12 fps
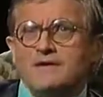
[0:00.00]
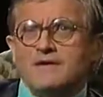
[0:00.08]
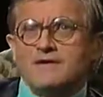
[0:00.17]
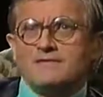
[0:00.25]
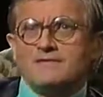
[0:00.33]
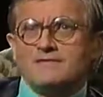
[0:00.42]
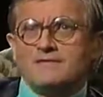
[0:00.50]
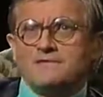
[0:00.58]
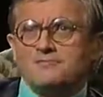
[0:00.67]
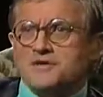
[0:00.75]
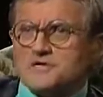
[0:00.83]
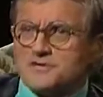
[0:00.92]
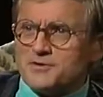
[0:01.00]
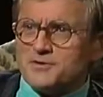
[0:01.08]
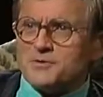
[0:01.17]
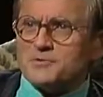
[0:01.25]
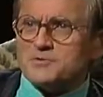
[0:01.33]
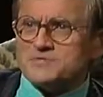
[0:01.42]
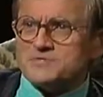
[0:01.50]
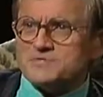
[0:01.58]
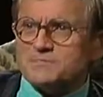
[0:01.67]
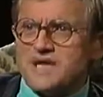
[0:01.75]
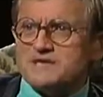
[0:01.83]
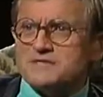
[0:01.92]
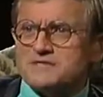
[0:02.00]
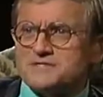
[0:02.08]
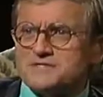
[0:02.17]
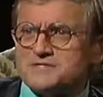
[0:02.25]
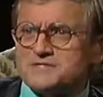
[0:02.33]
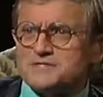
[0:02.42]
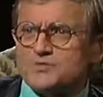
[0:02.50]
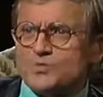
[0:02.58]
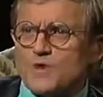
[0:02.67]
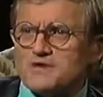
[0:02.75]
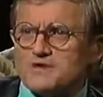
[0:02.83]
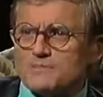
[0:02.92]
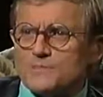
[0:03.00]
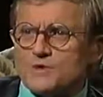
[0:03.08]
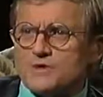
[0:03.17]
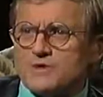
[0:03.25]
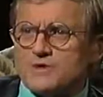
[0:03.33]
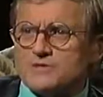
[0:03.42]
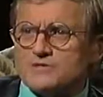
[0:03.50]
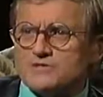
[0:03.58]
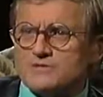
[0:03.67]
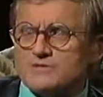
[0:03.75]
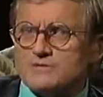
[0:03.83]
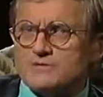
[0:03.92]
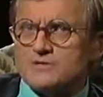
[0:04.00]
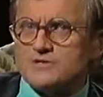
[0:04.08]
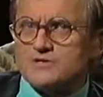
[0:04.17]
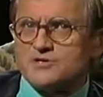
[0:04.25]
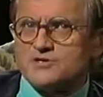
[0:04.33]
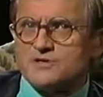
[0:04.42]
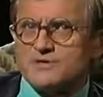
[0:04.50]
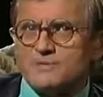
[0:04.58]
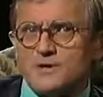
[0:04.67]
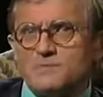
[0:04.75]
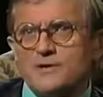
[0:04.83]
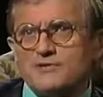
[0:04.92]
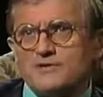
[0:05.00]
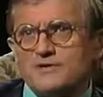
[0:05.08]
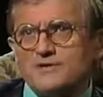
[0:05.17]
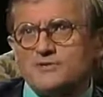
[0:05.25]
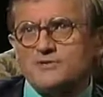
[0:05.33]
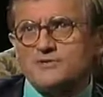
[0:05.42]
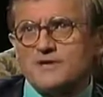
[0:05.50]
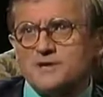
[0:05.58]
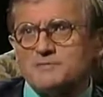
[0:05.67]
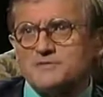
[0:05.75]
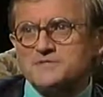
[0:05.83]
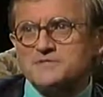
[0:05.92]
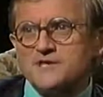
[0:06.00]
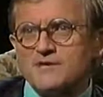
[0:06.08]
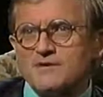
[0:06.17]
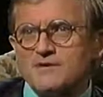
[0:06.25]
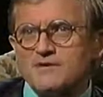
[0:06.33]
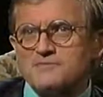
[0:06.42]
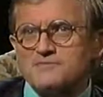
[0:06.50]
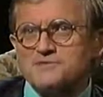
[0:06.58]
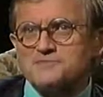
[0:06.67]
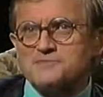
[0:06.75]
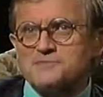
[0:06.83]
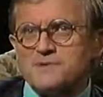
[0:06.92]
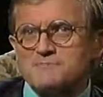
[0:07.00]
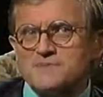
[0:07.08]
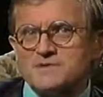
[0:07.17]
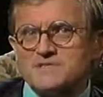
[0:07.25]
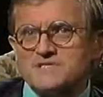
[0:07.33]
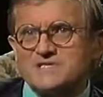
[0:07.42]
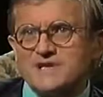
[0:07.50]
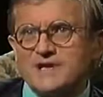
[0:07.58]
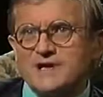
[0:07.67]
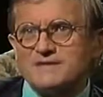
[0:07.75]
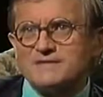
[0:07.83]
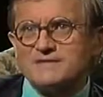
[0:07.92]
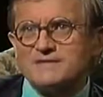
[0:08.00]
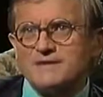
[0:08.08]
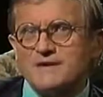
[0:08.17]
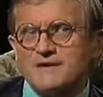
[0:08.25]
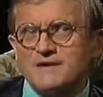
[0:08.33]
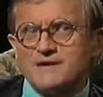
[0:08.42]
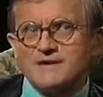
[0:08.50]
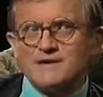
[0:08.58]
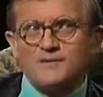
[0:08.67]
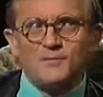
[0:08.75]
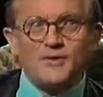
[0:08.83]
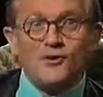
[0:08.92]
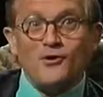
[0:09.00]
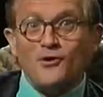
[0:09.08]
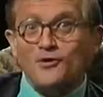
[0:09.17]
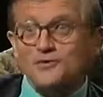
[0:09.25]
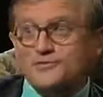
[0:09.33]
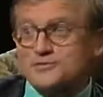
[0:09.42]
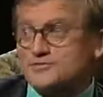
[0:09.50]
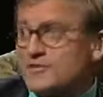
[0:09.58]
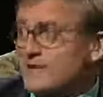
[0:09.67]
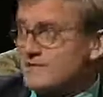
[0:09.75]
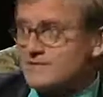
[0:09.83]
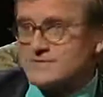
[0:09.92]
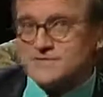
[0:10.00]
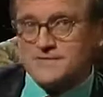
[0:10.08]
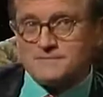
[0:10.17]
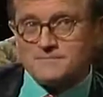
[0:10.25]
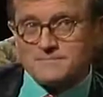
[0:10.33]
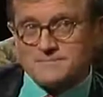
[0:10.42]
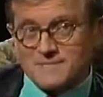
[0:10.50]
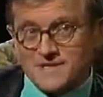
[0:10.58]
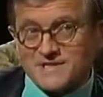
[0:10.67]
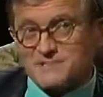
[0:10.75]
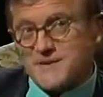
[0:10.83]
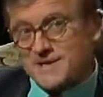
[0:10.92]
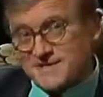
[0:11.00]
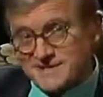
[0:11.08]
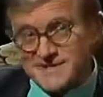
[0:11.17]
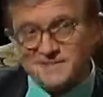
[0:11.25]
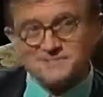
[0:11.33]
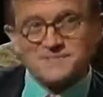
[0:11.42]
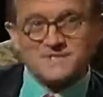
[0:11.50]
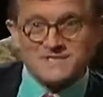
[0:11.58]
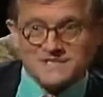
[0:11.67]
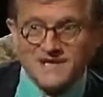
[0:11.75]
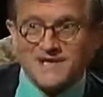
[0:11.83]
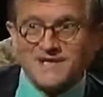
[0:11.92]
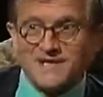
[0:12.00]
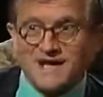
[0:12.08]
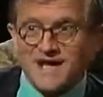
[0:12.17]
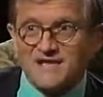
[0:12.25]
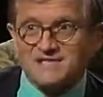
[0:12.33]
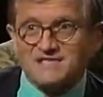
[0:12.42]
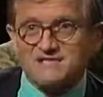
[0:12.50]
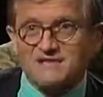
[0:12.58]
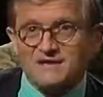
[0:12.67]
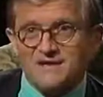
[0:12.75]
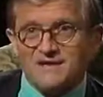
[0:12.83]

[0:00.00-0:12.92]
on the radio was Mendelssohn's Wedding March, which my mother looked up and said, "Oh, do you remember this, Kenneth?" And we all looked round at him, expecting him to say yes,